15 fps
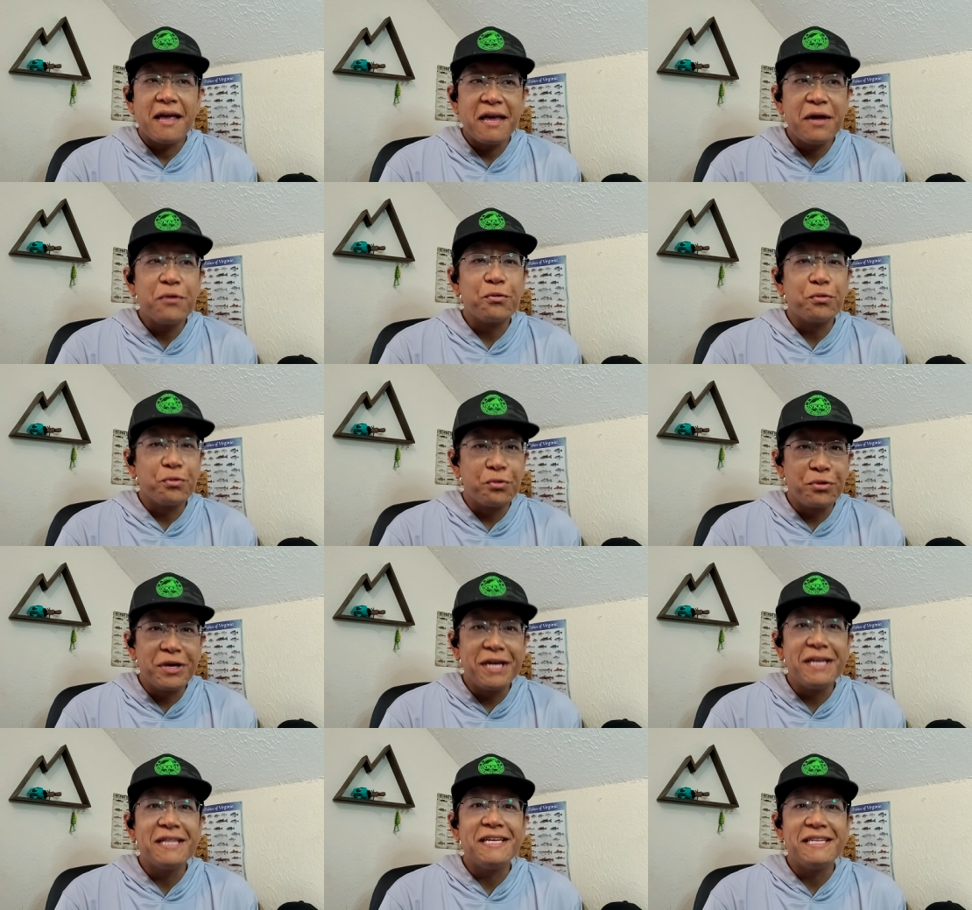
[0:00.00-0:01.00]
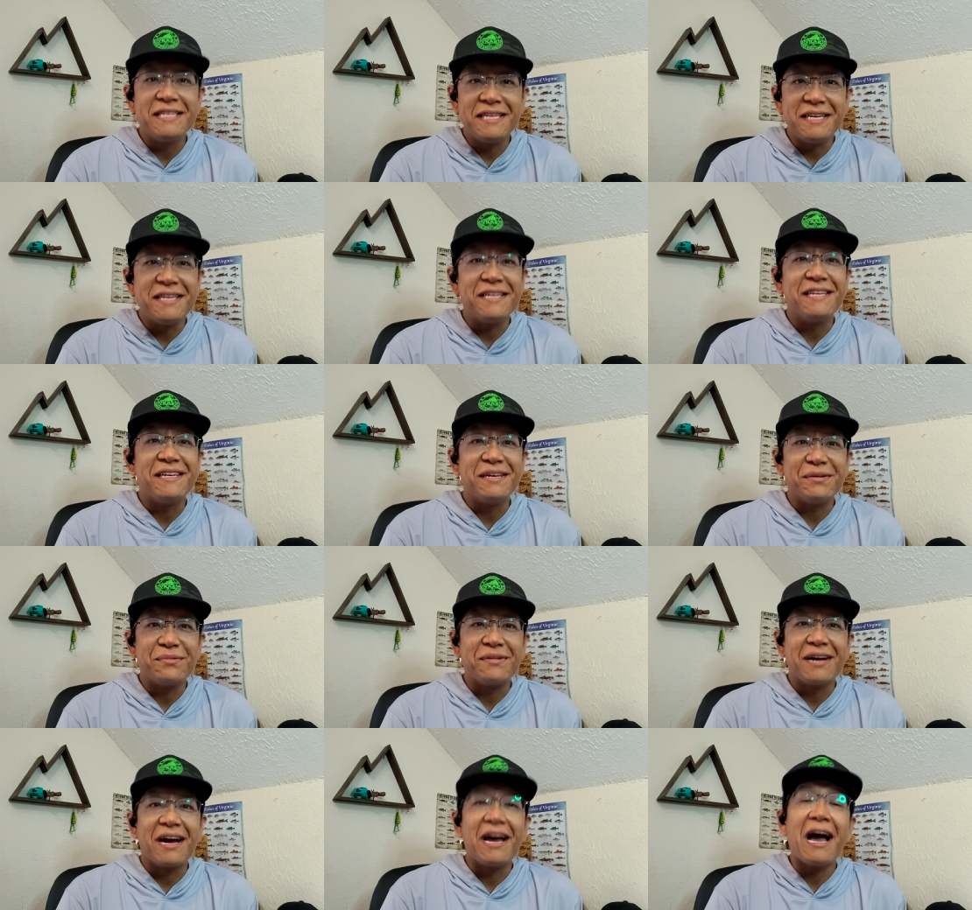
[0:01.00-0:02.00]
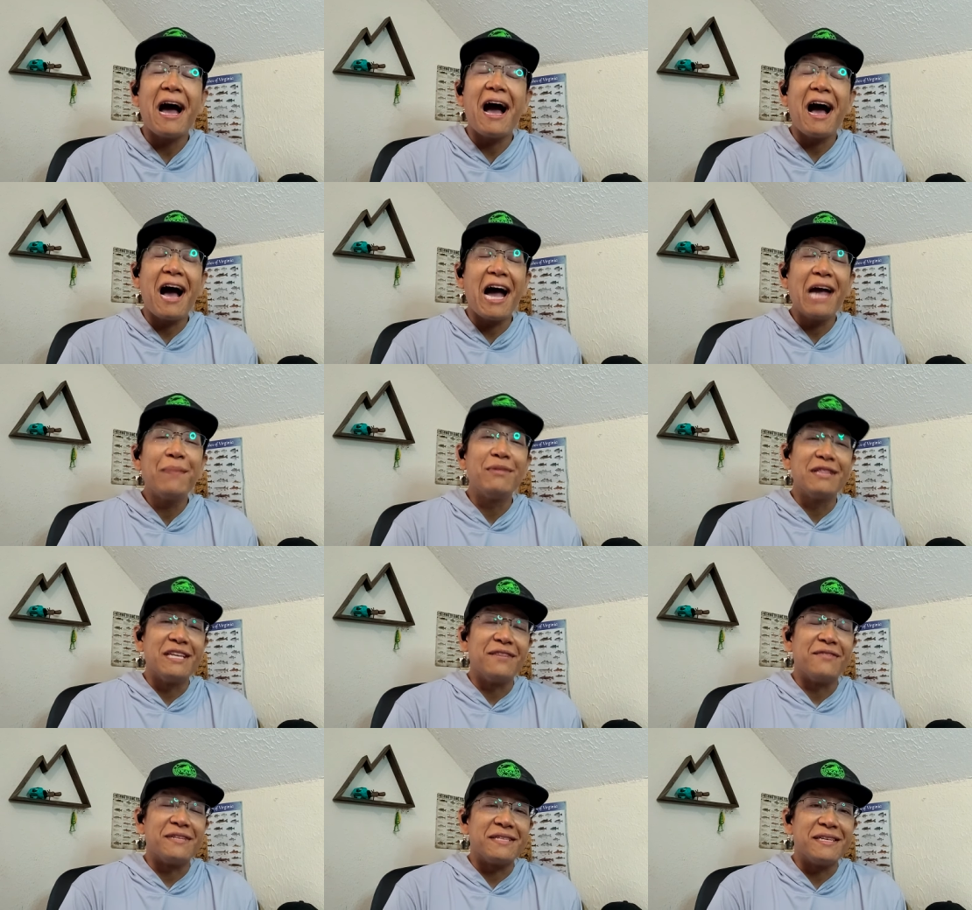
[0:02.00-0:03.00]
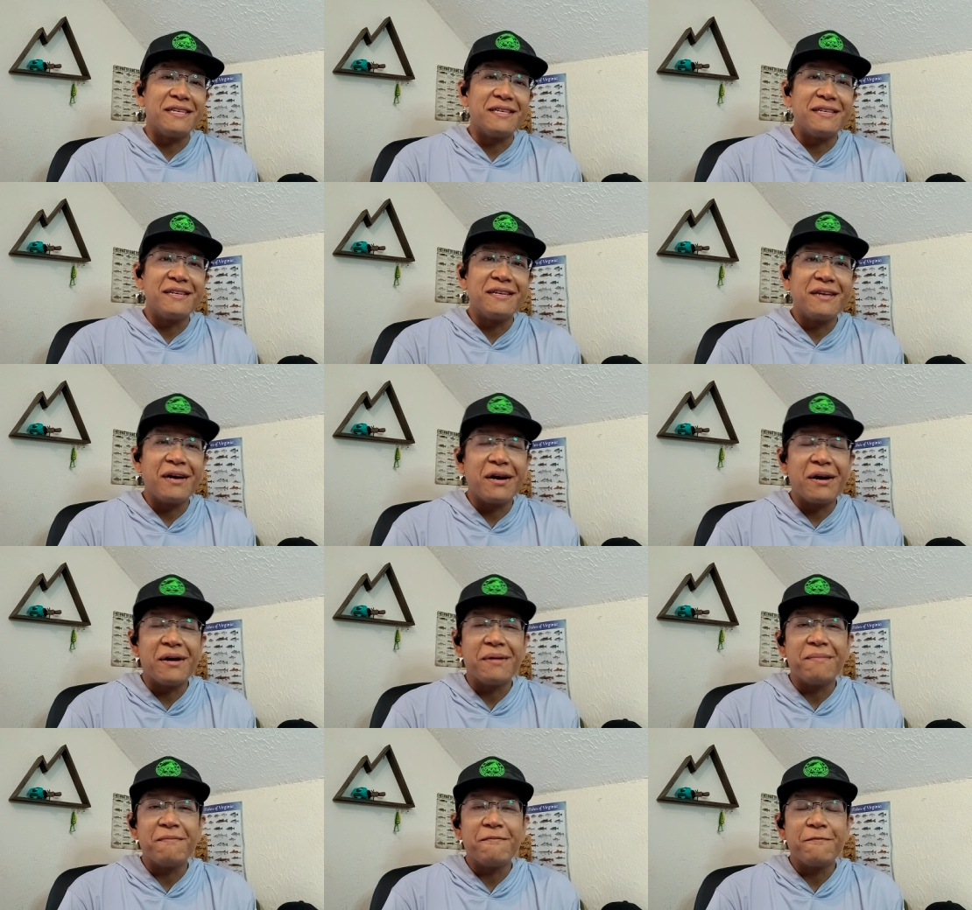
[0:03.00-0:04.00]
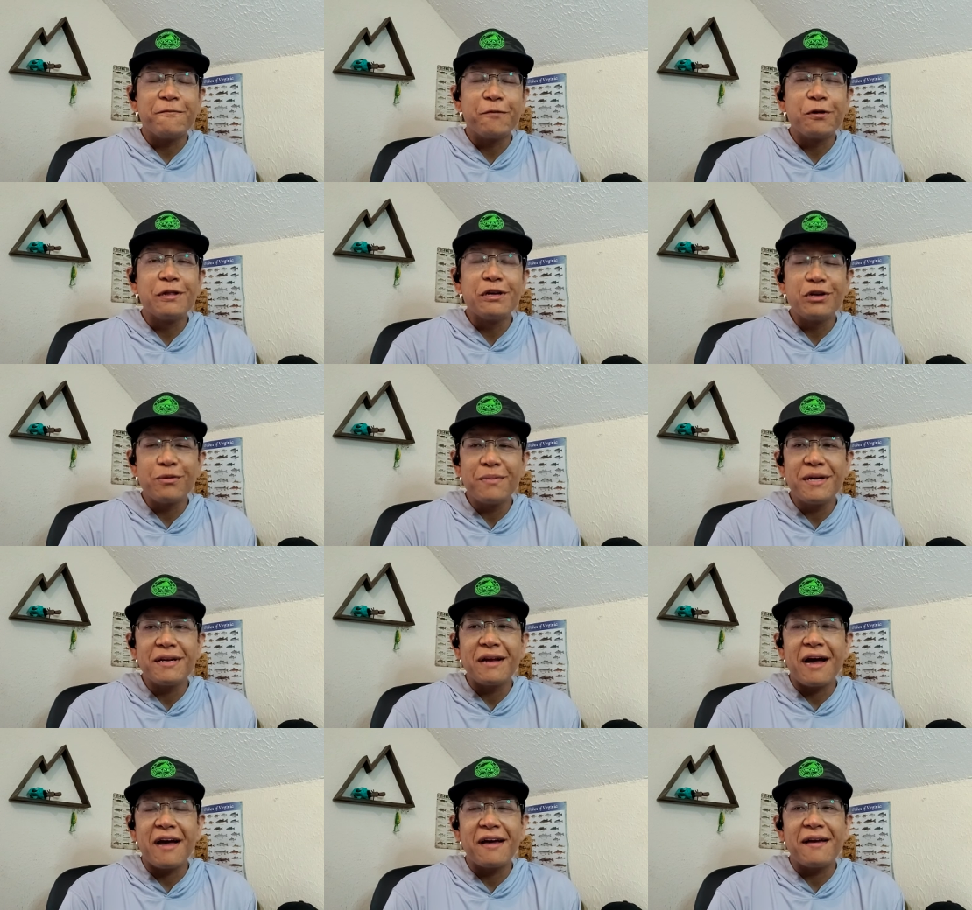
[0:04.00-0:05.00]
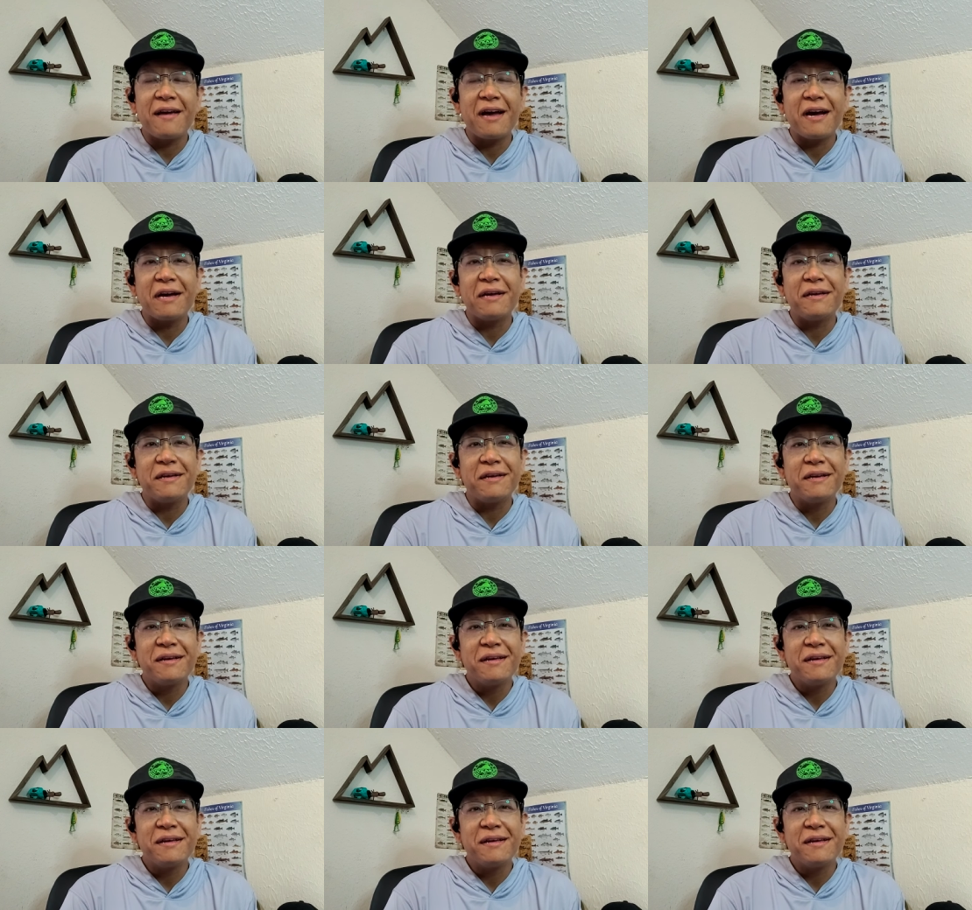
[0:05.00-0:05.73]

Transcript: It really did. It, I, I believe it did. Um, for a little bit, I, I,